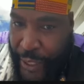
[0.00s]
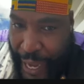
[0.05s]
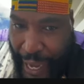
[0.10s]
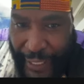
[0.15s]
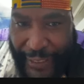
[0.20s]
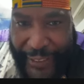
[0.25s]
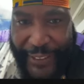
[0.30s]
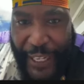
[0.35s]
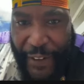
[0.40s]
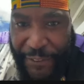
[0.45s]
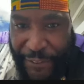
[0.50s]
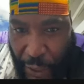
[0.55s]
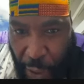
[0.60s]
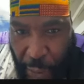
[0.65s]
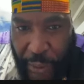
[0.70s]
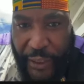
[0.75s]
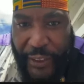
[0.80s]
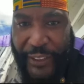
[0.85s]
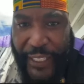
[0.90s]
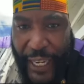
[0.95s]
you gotta stay
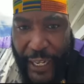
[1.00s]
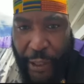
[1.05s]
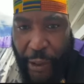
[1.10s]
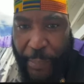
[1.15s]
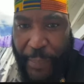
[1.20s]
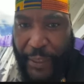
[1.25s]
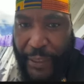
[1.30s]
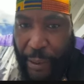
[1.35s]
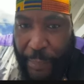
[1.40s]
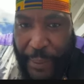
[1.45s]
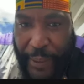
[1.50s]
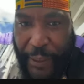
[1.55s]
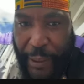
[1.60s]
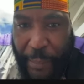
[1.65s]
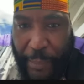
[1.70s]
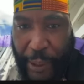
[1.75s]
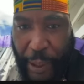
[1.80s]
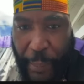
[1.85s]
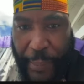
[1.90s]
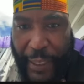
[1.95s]
focused now. Don't be
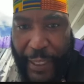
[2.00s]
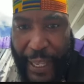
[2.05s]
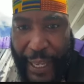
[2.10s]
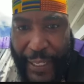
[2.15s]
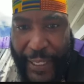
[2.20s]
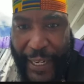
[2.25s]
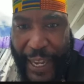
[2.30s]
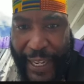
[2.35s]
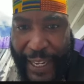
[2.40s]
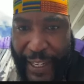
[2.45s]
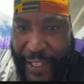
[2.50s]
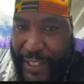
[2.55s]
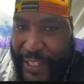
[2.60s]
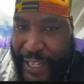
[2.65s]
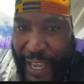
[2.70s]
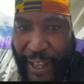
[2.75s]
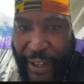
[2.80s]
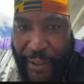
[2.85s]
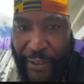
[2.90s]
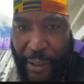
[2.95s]
letting
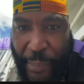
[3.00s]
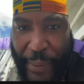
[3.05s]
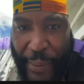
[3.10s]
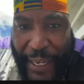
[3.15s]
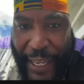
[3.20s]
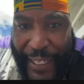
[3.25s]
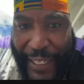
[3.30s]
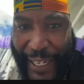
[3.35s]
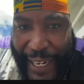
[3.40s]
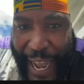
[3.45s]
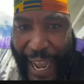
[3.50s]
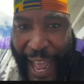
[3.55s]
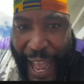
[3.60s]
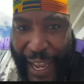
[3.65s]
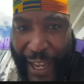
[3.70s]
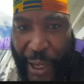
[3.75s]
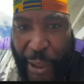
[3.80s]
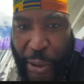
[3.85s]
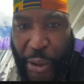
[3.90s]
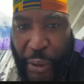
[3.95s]
that
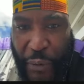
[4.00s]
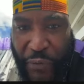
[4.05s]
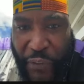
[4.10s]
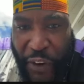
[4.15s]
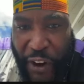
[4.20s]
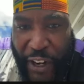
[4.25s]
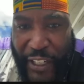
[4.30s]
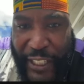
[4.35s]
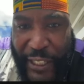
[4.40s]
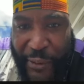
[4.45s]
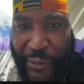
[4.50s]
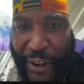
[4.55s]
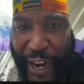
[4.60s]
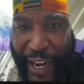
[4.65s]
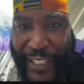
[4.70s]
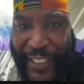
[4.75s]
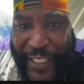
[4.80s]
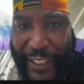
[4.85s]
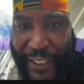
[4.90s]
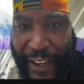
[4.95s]
eye go too far to the
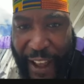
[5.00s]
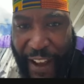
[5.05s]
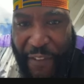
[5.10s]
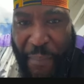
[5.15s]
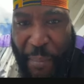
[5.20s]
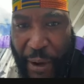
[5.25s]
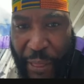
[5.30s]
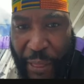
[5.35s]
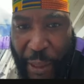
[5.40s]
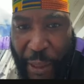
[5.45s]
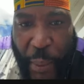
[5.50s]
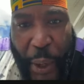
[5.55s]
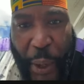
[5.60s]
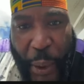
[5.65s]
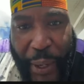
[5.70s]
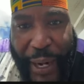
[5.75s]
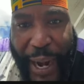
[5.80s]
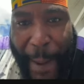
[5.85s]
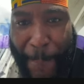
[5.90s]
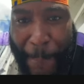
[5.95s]
right, to the left, brother. When
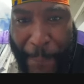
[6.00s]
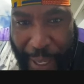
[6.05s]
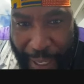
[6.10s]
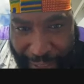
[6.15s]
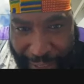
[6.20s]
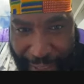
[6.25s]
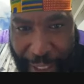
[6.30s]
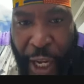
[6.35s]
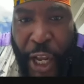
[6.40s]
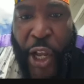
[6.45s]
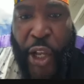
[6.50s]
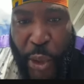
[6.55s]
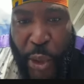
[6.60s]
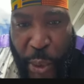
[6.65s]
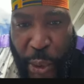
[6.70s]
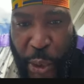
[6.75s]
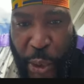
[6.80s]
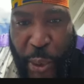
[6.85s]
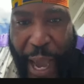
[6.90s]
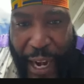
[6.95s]
we on that bus,
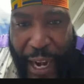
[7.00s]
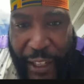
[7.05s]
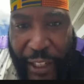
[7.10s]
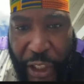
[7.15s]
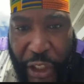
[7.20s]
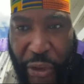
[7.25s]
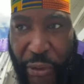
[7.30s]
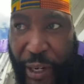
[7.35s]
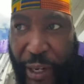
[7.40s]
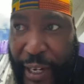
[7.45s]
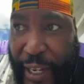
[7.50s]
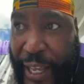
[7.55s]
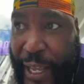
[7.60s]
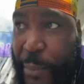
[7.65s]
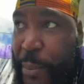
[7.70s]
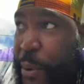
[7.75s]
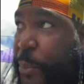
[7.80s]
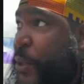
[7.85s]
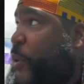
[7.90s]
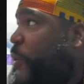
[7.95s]
you gotta look straight
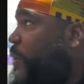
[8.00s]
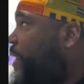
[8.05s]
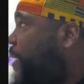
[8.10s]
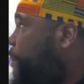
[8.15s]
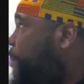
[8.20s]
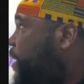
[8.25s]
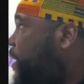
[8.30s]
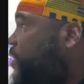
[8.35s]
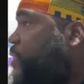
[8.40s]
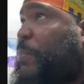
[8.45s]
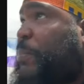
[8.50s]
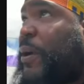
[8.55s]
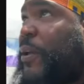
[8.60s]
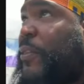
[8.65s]
ahead when we on that bus,